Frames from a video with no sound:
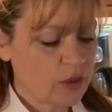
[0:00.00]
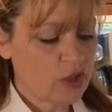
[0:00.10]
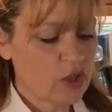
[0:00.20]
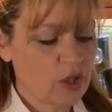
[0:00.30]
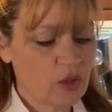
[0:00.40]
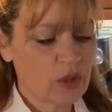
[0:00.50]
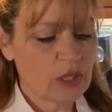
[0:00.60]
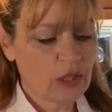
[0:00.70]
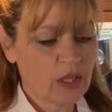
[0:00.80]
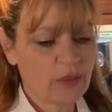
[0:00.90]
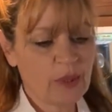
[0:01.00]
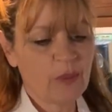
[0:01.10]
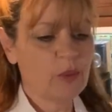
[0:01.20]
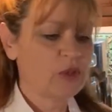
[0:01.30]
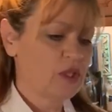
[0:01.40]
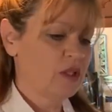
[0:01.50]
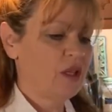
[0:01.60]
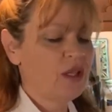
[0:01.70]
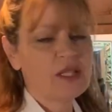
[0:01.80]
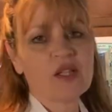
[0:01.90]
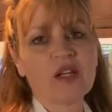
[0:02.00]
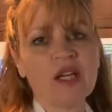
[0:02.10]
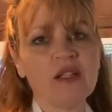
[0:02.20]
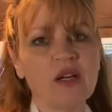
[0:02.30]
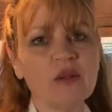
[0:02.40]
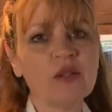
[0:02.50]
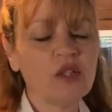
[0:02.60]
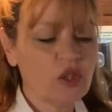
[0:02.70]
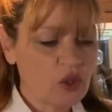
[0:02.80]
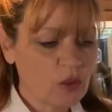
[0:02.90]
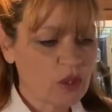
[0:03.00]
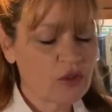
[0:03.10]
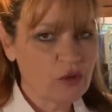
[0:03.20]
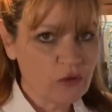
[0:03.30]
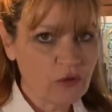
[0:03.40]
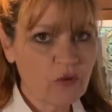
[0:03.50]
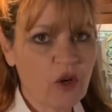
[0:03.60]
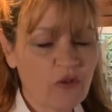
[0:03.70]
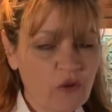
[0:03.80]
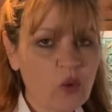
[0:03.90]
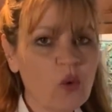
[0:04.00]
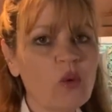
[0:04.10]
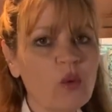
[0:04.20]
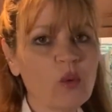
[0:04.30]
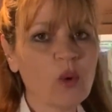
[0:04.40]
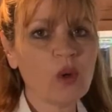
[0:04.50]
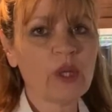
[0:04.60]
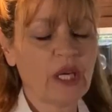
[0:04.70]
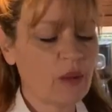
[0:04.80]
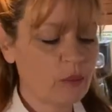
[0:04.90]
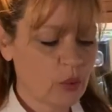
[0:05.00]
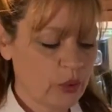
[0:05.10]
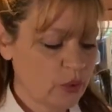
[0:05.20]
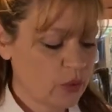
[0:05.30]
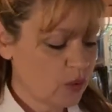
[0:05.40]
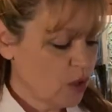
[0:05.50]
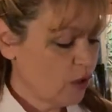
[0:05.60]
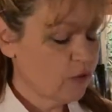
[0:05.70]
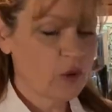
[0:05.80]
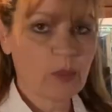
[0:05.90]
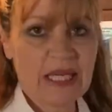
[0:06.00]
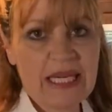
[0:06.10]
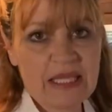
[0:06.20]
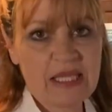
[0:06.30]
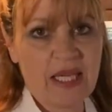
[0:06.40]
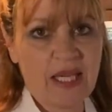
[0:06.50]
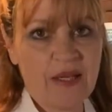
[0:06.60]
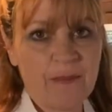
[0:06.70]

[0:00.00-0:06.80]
You know, a lot of people will just, oh, that's okay. No, you want it to a full rolling boil for black tea.